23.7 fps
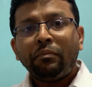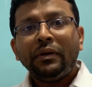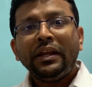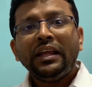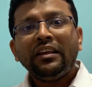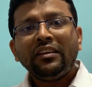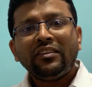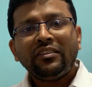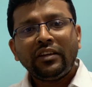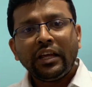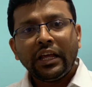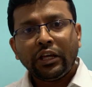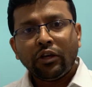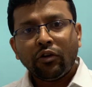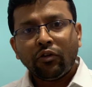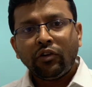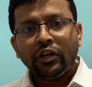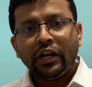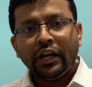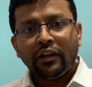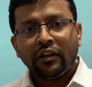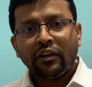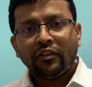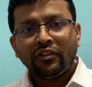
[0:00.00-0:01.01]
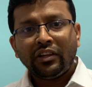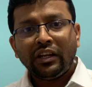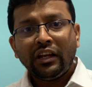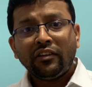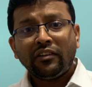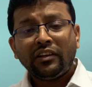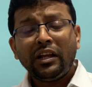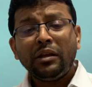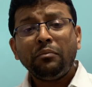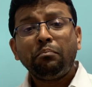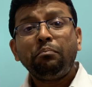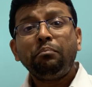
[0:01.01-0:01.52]
please take your data
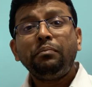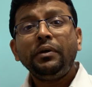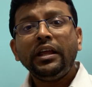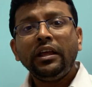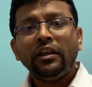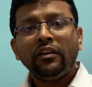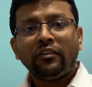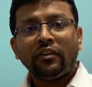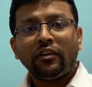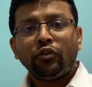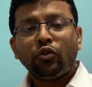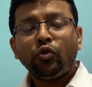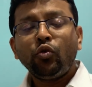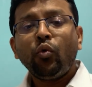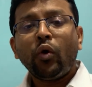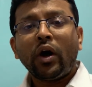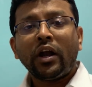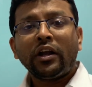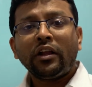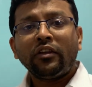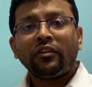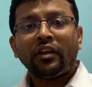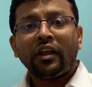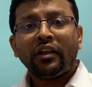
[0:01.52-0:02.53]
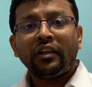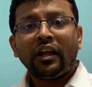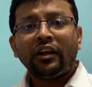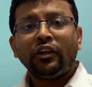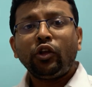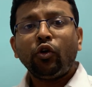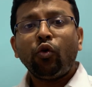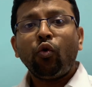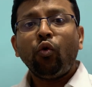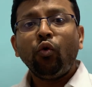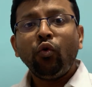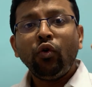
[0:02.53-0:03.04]
seriously. Please do understand that
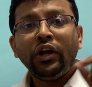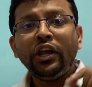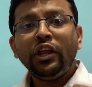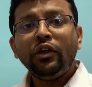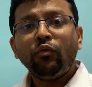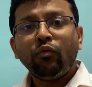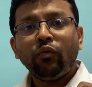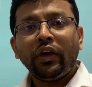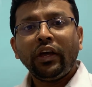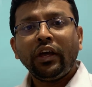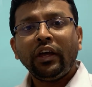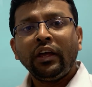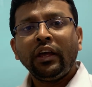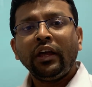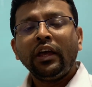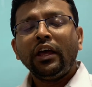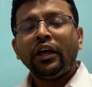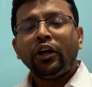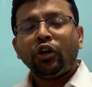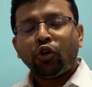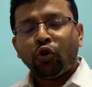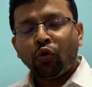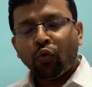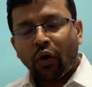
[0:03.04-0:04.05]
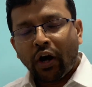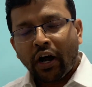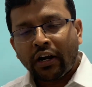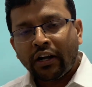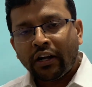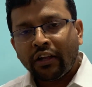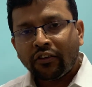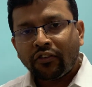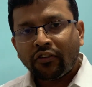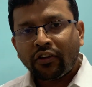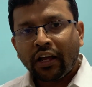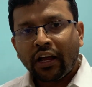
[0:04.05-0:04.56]
the only way to
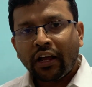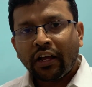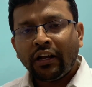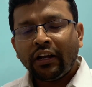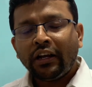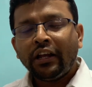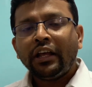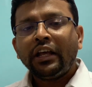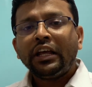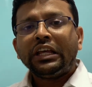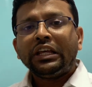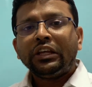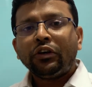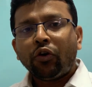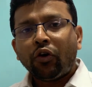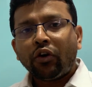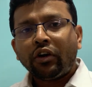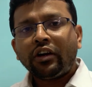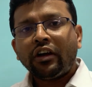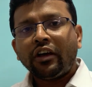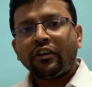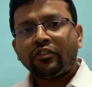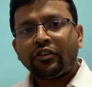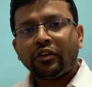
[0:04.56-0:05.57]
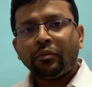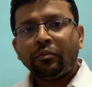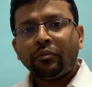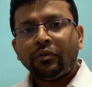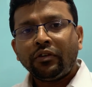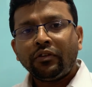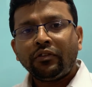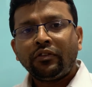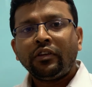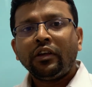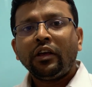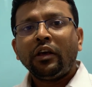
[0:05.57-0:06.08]
understand your
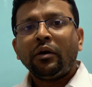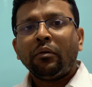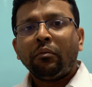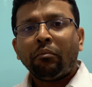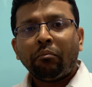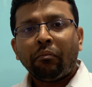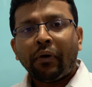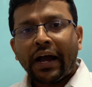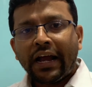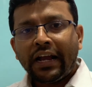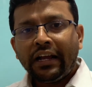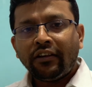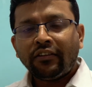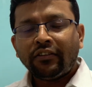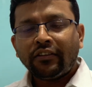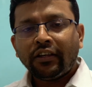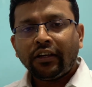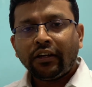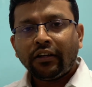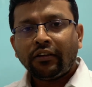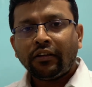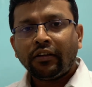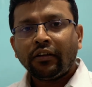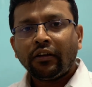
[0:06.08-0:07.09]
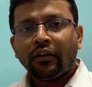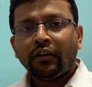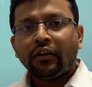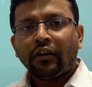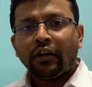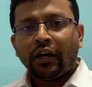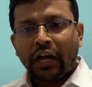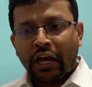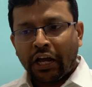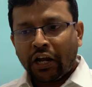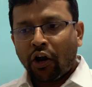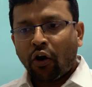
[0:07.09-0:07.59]
customers' mindset
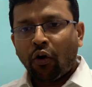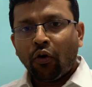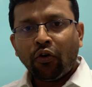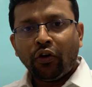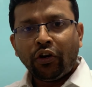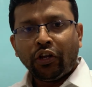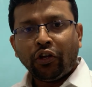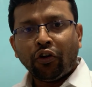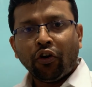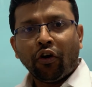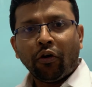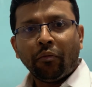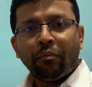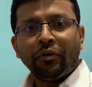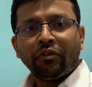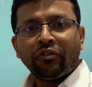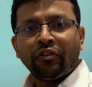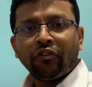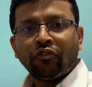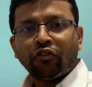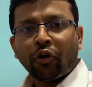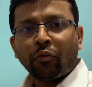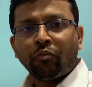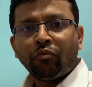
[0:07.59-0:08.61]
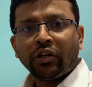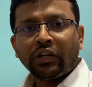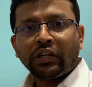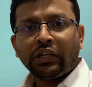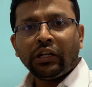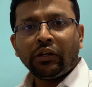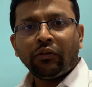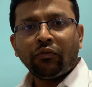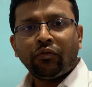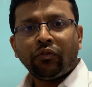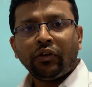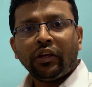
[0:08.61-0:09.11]
around your business
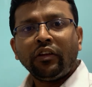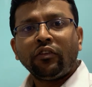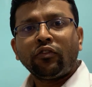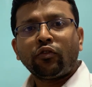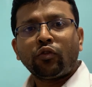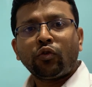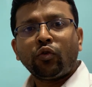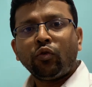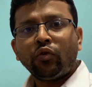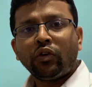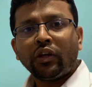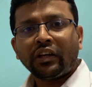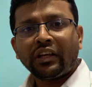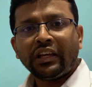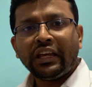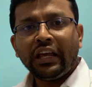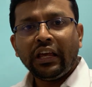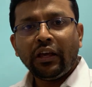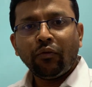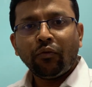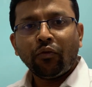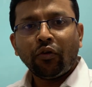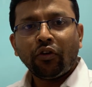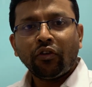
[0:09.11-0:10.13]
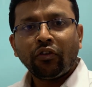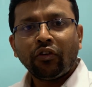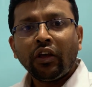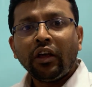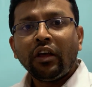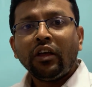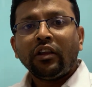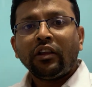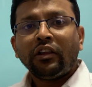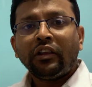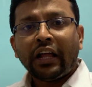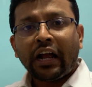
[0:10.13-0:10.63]
objective is through the keywords,
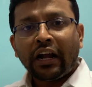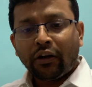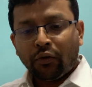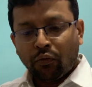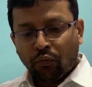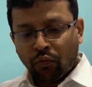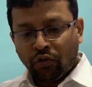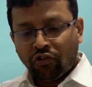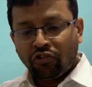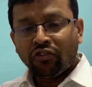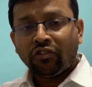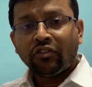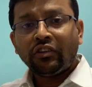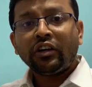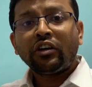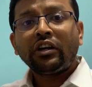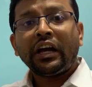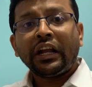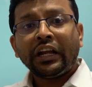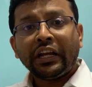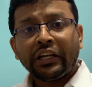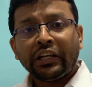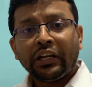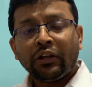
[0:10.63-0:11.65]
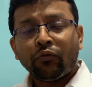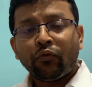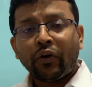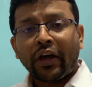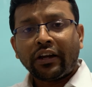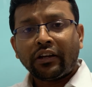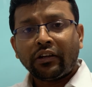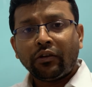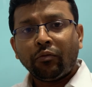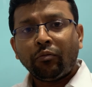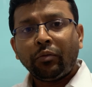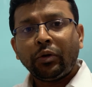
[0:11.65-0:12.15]
that which is the connecting
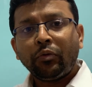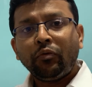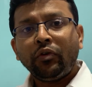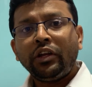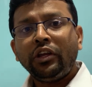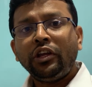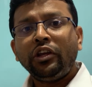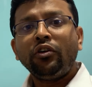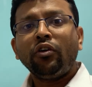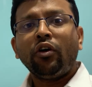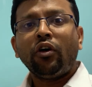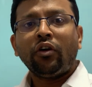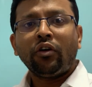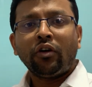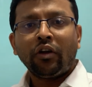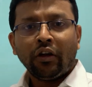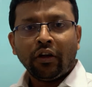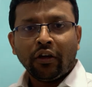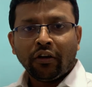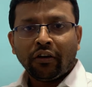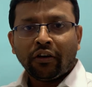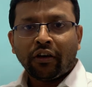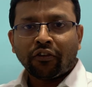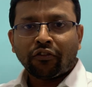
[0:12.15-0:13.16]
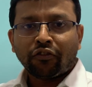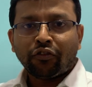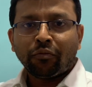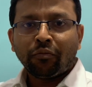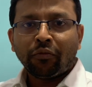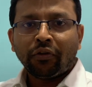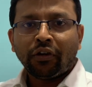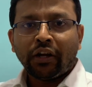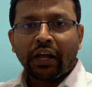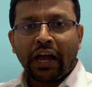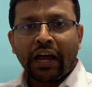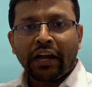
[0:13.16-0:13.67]
factor between your
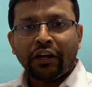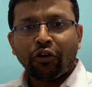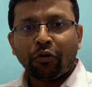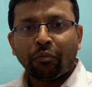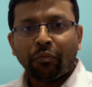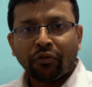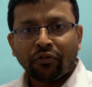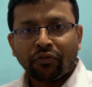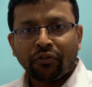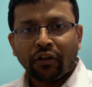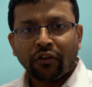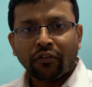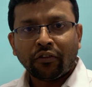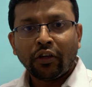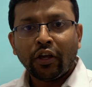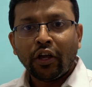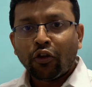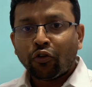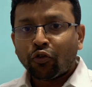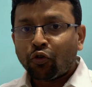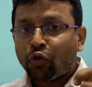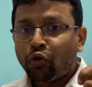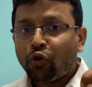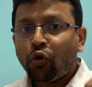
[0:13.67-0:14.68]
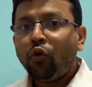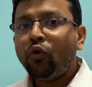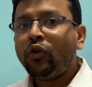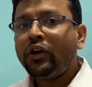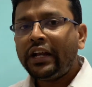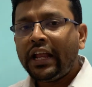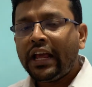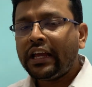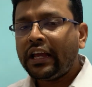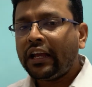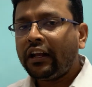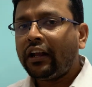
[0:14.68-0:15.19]
customer and your business. So don't
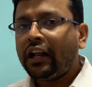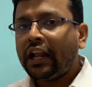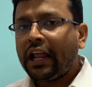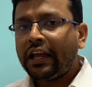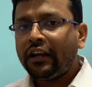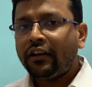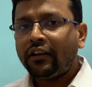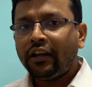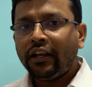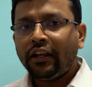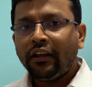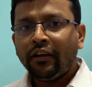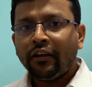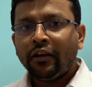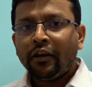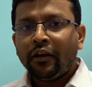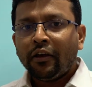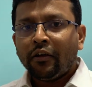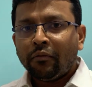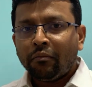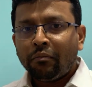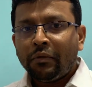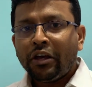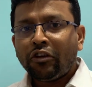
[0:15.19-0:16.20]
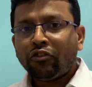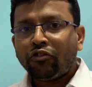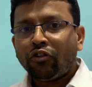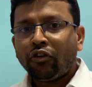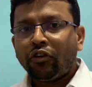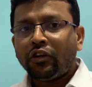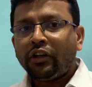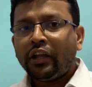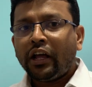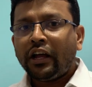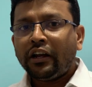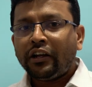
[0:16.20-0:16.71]
take it lightly. Make sure
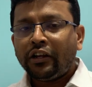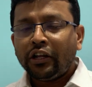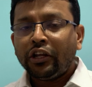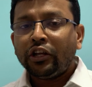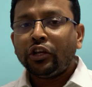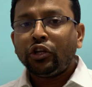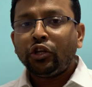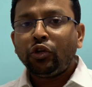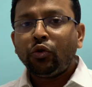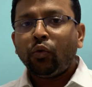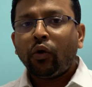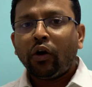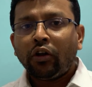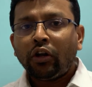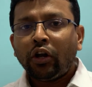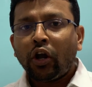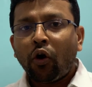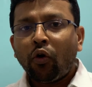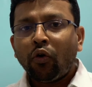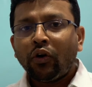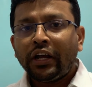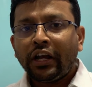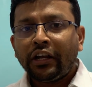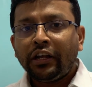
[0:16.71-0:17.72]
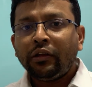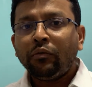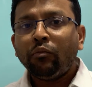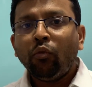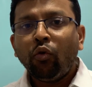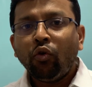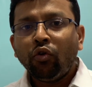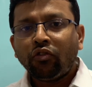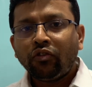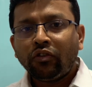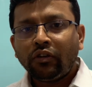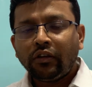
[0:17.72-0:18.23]
that you are now getting
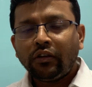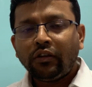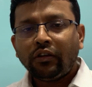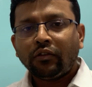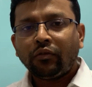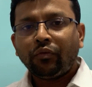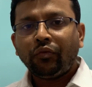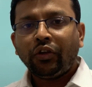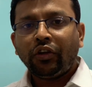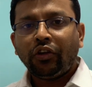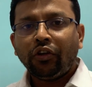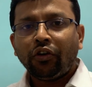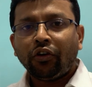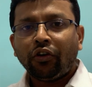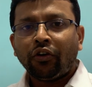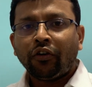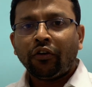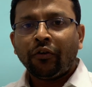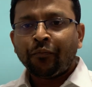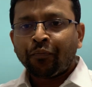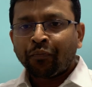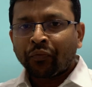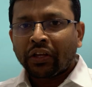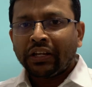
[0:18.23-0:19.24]
more serious with your